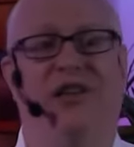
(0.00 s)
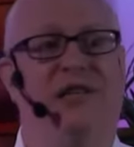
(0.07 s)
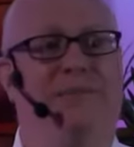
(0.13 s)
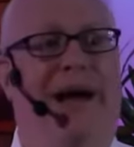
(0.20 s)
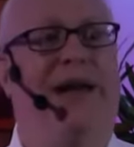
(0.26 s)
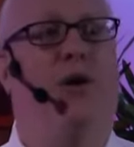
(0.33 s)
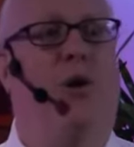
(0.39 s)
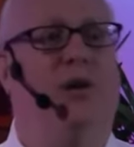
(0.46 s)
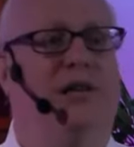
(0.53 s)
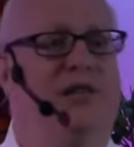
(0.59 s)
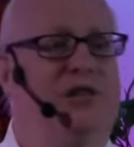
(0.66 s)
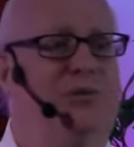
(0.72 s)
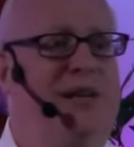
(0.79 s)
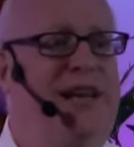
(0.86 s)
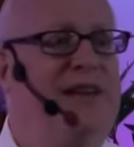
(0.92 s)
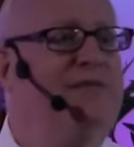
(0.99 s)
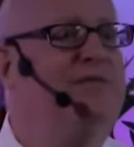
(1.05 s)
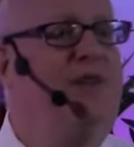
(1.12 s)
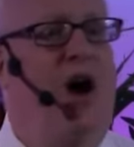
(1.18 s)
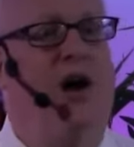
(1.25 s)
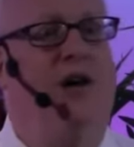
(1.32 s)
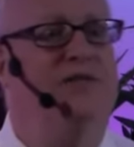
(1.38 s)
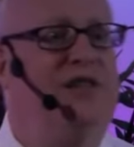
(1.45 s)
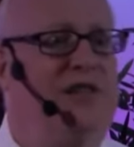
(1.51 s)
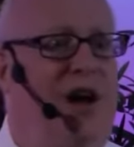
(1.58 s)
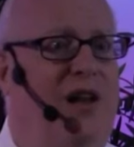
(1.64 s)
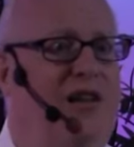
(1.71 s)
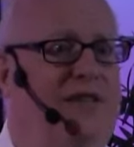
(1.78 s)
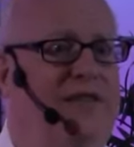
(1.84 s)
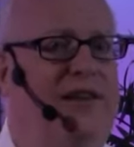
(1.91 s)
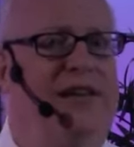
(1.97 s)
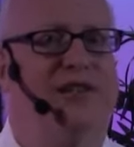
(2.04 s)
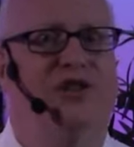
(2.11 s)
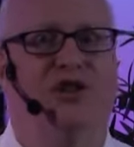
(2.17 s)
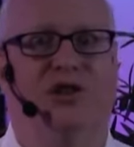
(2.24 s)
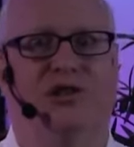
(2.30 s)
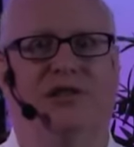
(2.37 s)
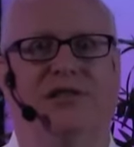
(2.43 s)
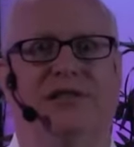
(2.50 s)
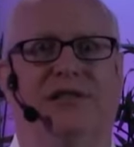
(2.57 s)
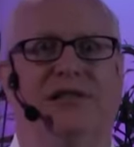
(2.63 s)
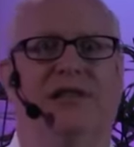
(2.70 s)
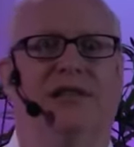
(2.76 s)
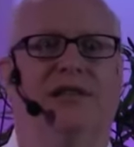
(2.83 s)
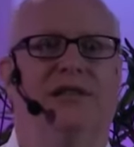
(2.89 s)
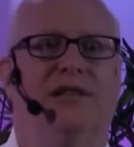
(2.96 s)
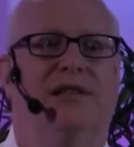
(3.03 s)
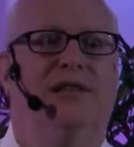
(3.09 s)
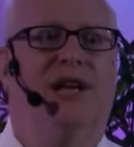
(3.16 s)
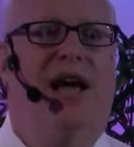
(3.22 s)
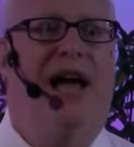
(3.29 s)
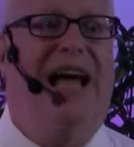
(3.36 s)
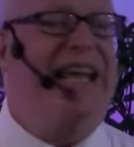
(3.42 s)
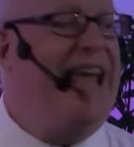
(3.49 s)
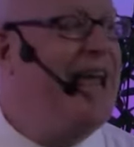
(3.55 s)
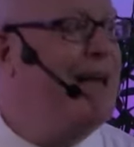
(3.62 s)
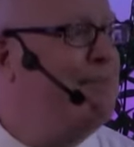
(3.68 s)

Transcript: Biolans would get involved in all of this. I can't